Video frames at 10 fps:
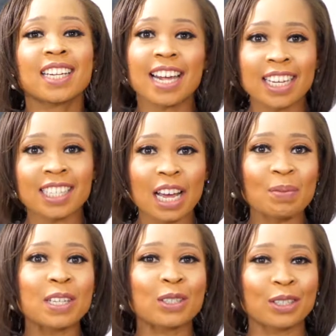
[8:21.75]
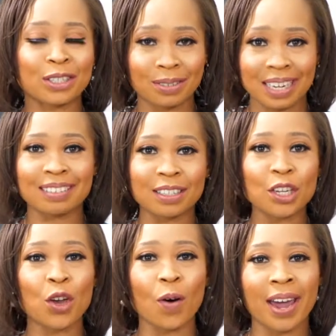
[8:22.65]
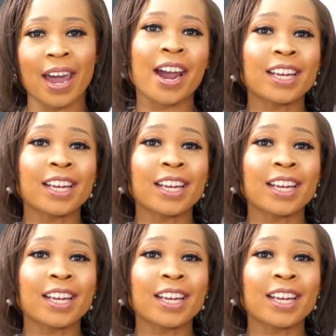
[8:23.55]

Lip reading: next step is to strengthen your hair,